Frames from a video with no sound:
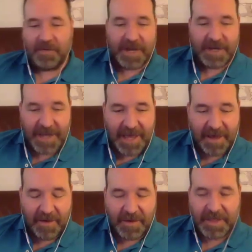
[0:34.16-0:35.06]
right
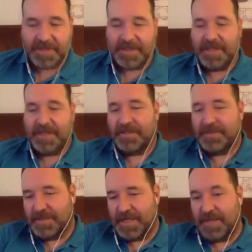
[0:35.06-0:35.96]
now in
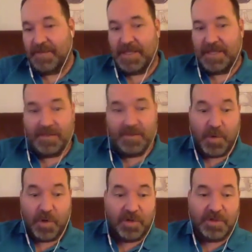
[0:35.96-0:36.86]
the
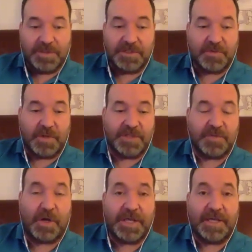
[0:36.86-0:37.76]
world in
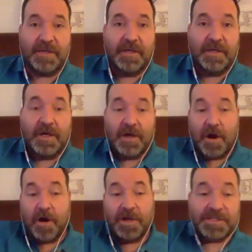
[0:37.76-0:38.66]
2020,
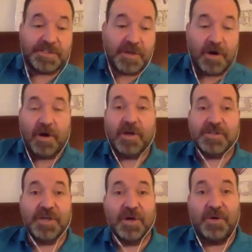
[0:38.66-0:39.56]
artists are
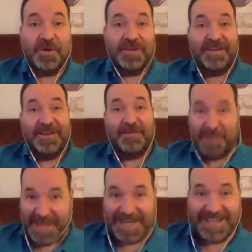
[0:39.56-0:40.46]
also
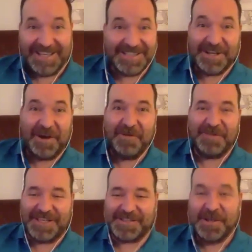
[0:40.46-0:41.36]
penniless and
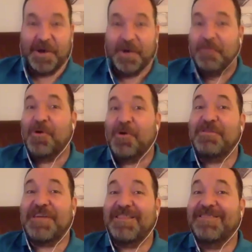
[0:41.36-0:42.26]
homeless more
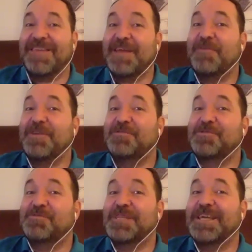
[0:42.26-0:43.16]
than they
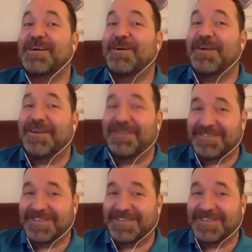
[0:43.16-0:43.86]
usually are.